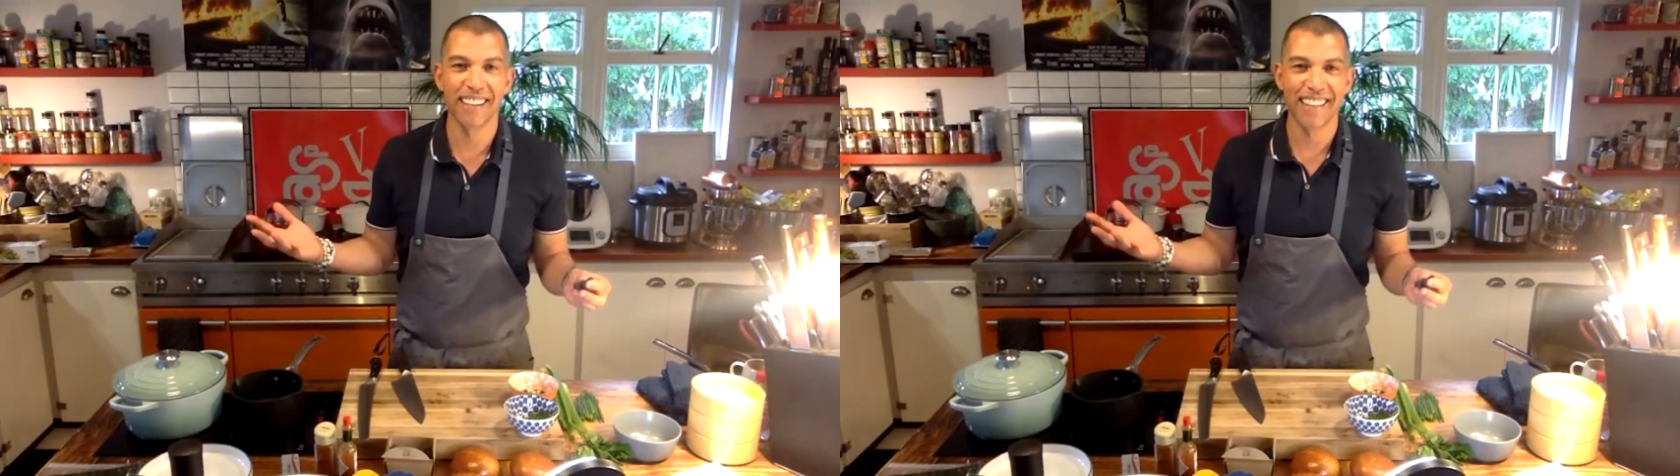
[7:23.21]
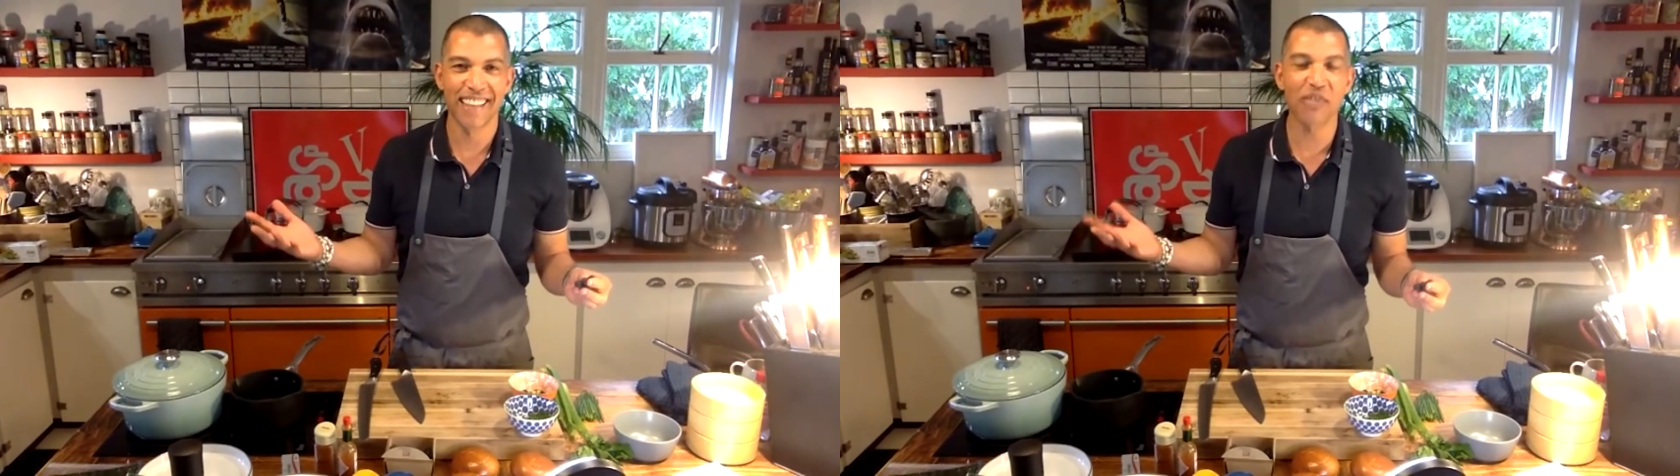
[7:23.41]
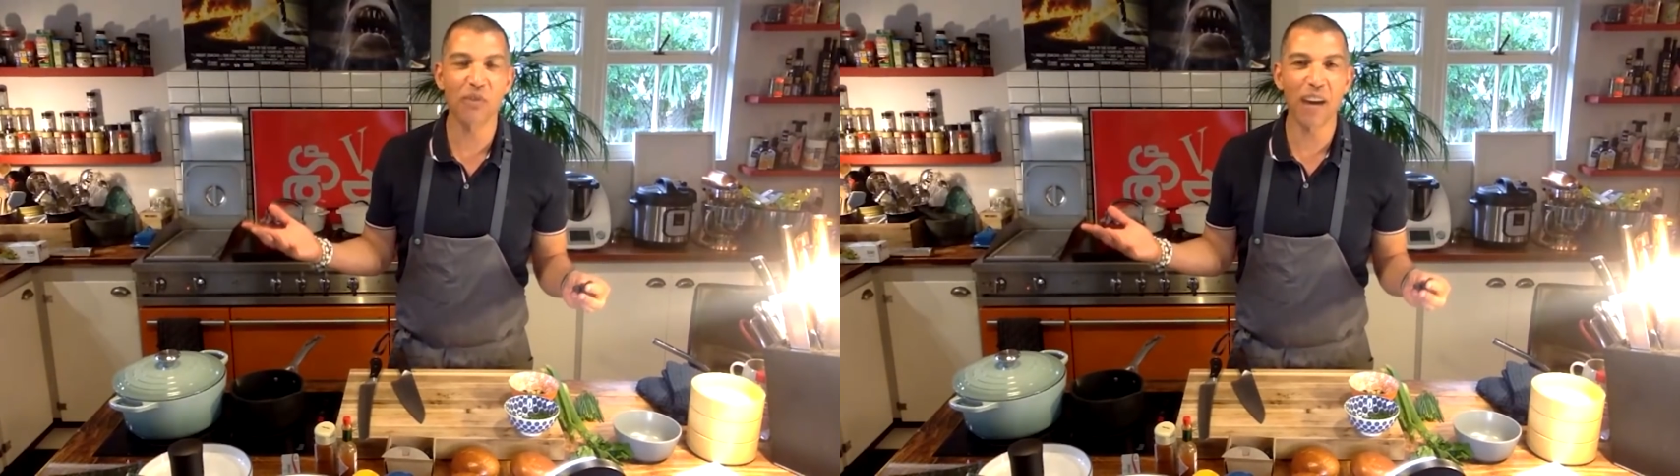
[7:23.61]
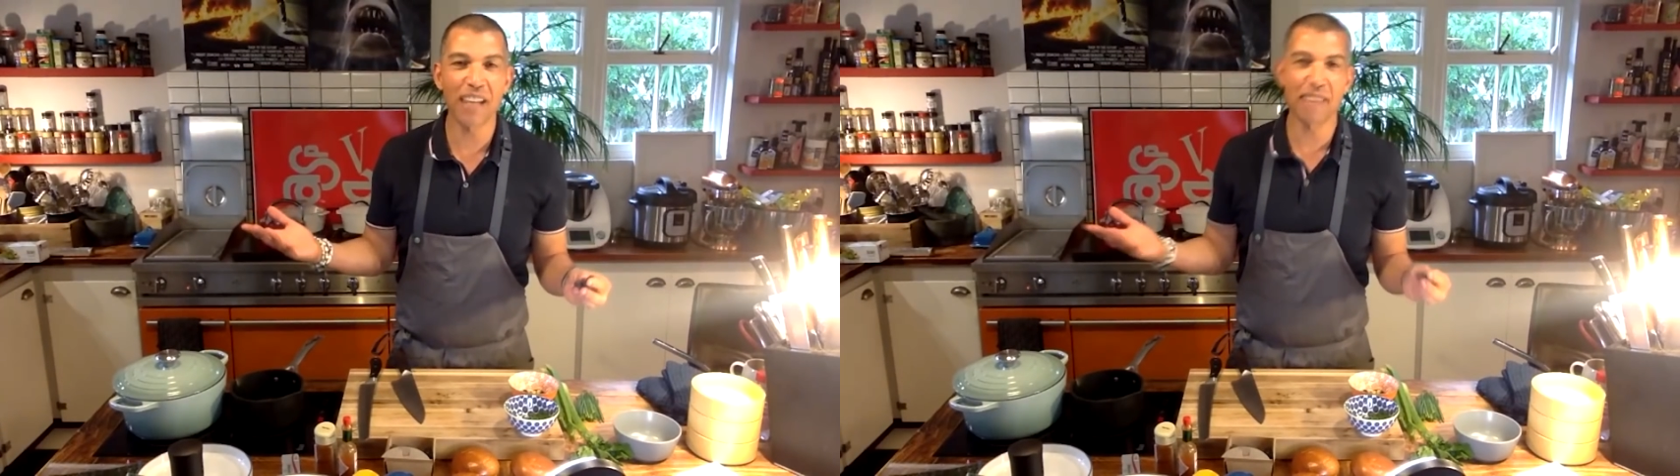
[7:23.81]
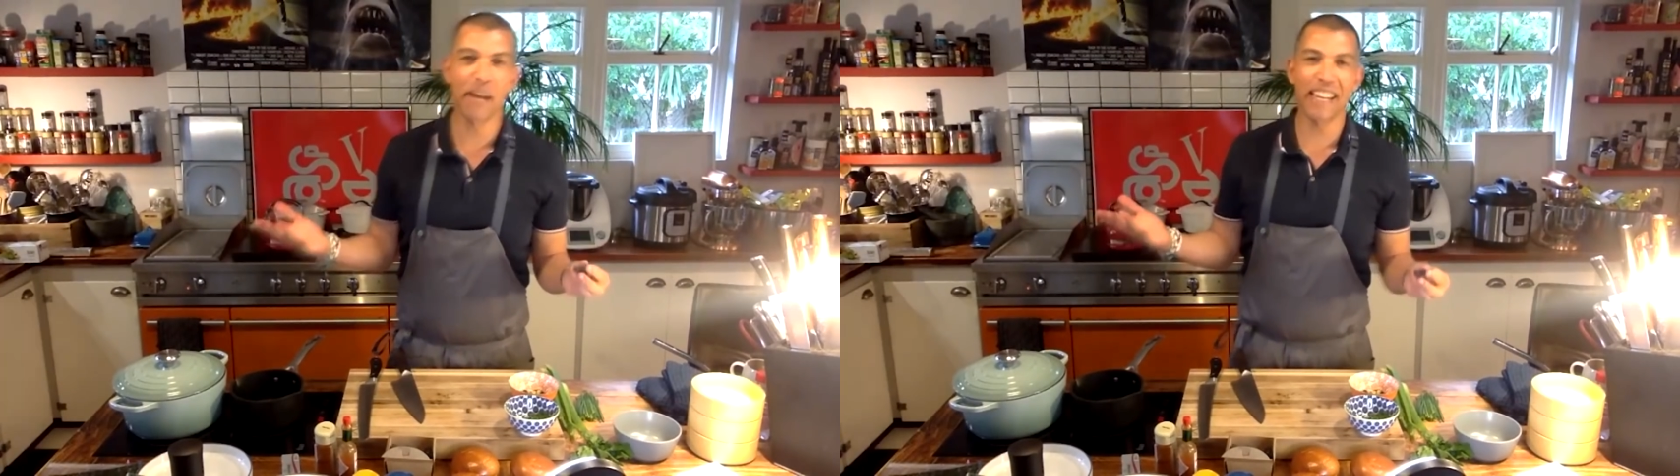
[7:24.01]
That's
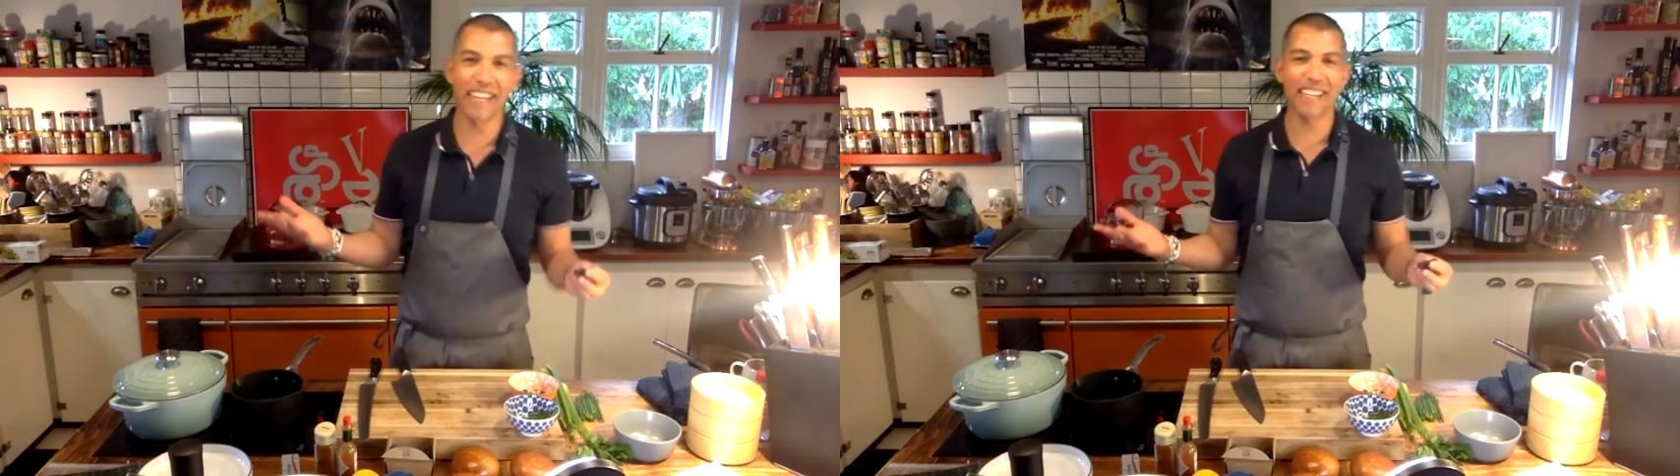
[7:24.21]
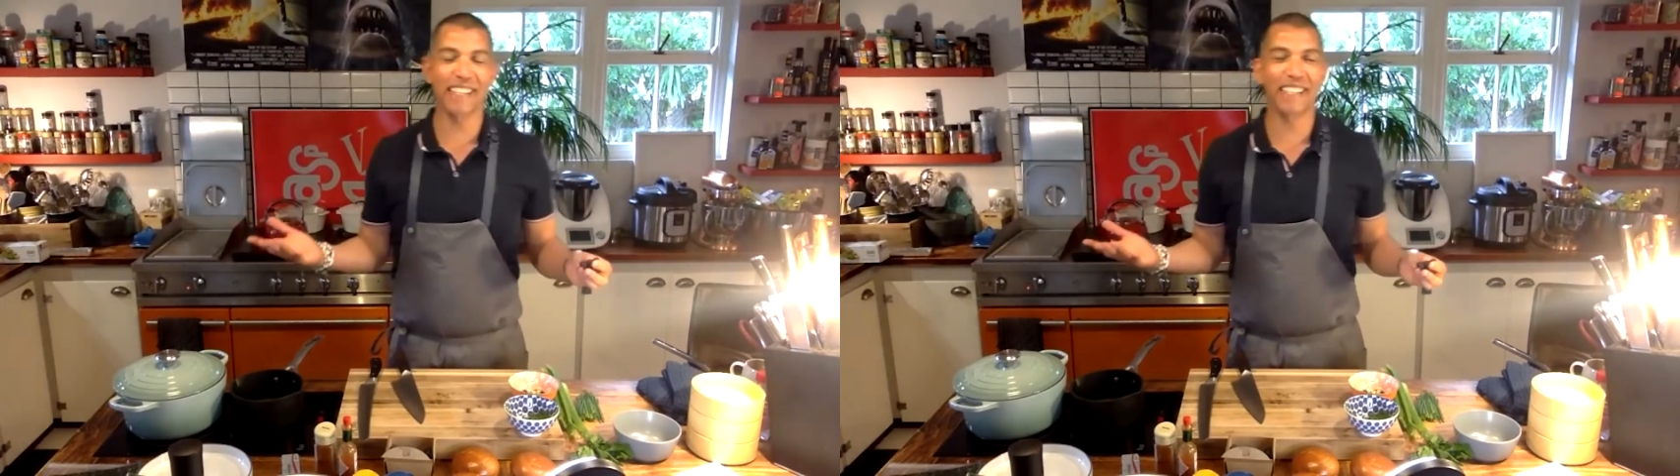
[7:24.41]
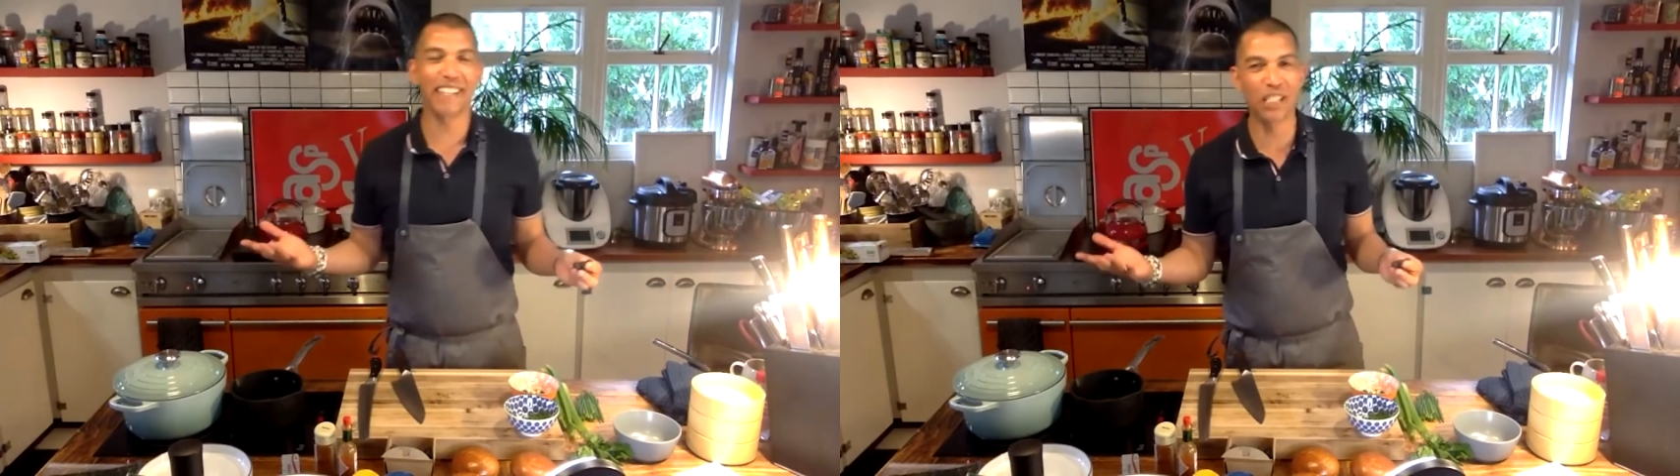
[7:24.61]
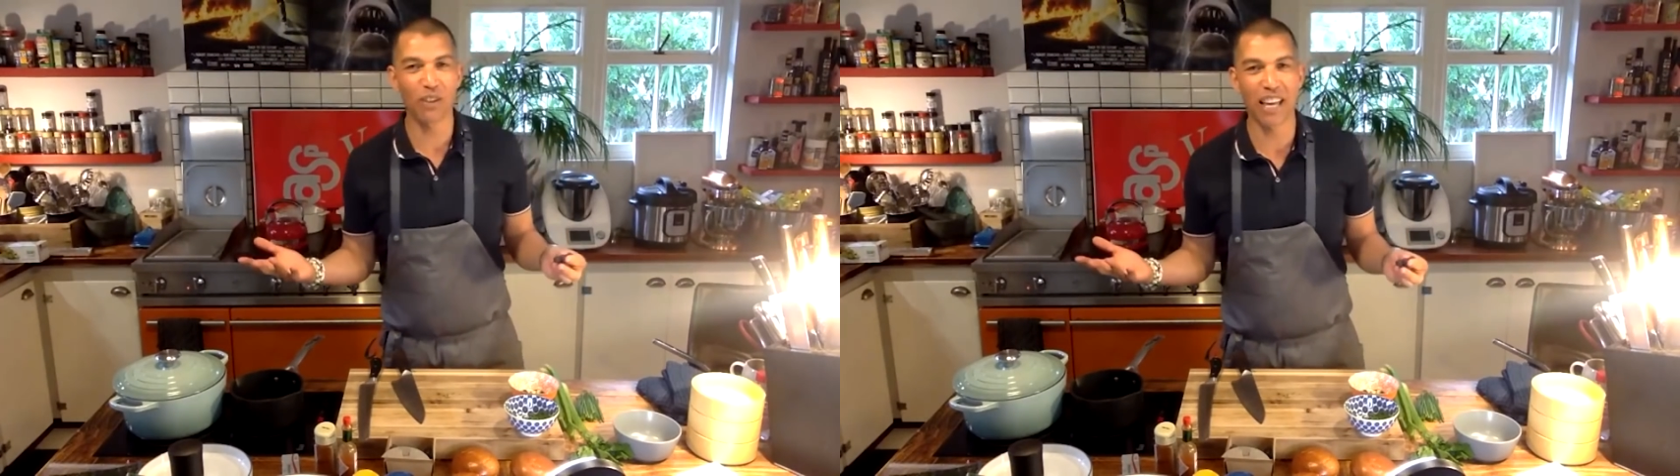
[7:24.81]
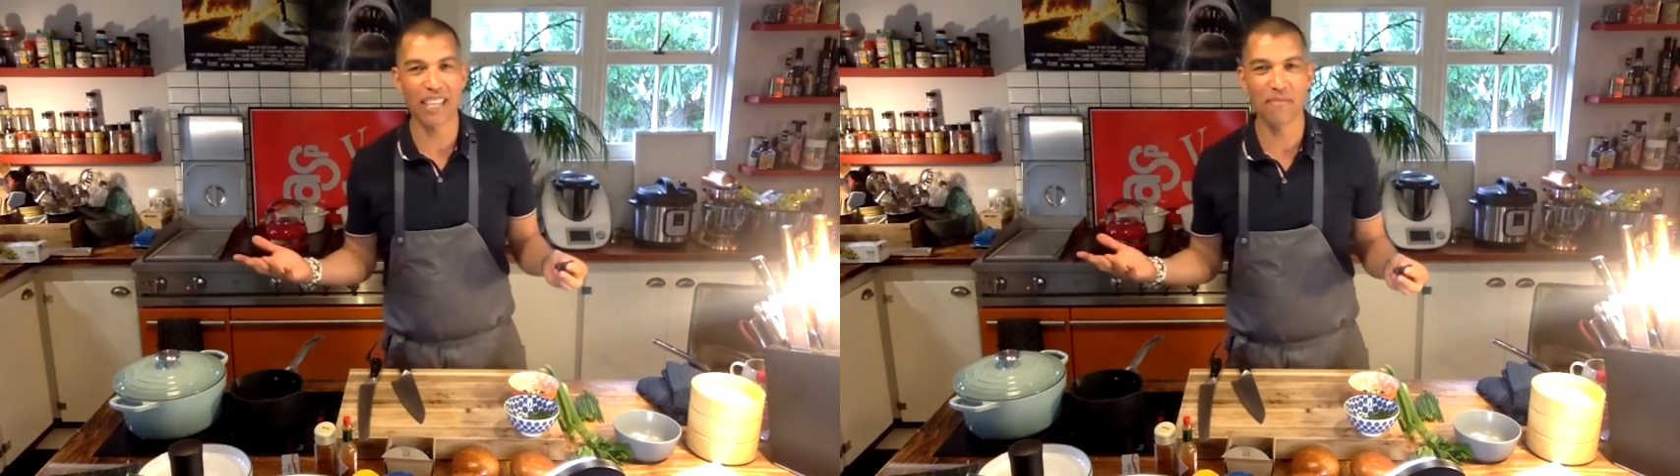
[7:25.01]
why
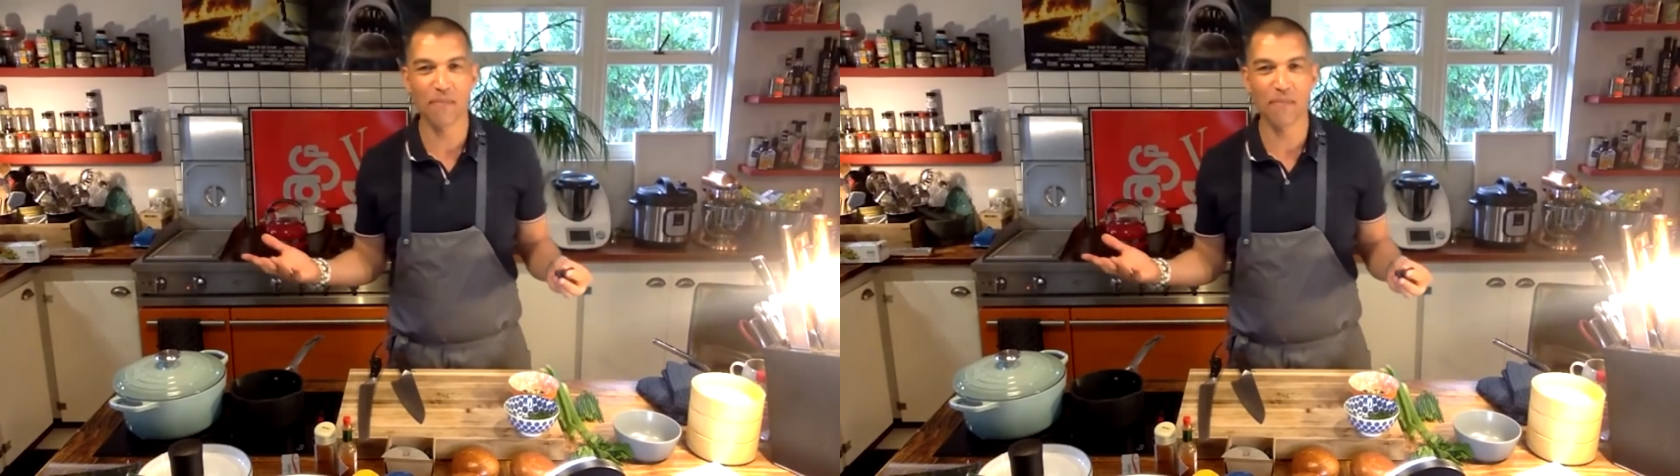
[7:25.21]
they're